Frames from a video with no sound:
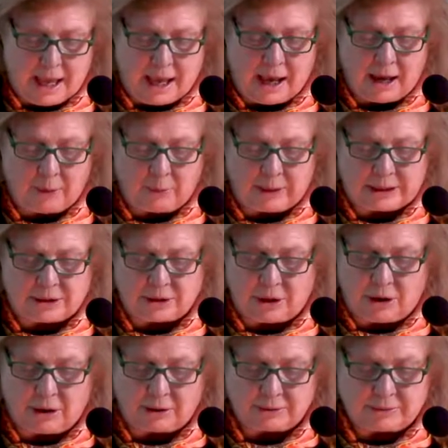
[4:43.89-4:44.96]
uh, which
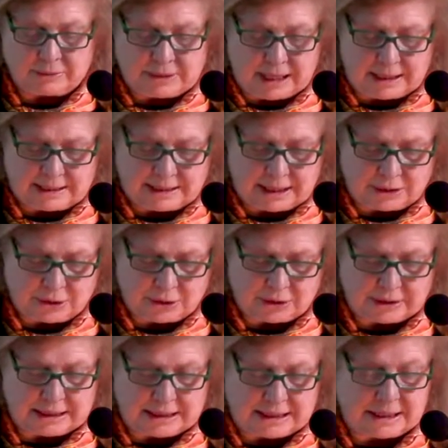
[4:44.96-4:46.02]
are
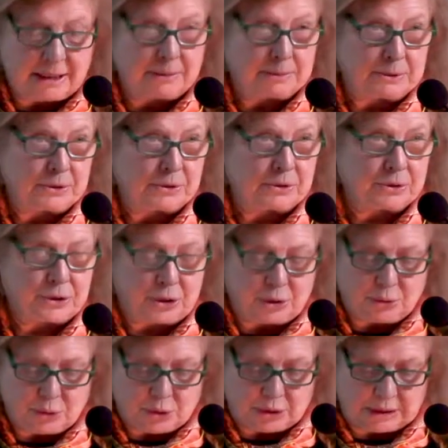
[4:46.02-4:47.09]
essentially sculptures,
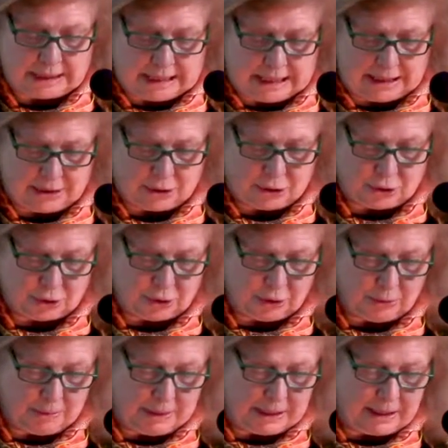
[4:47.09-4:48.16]
usually in
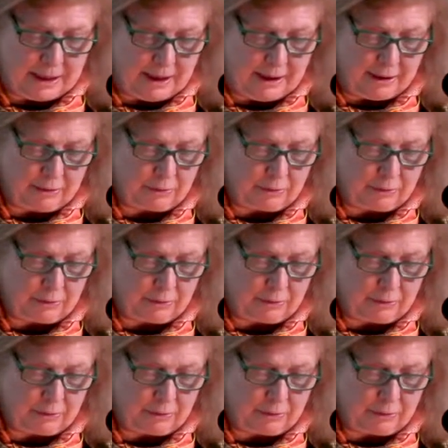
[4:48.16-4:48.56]
sugar, but uh,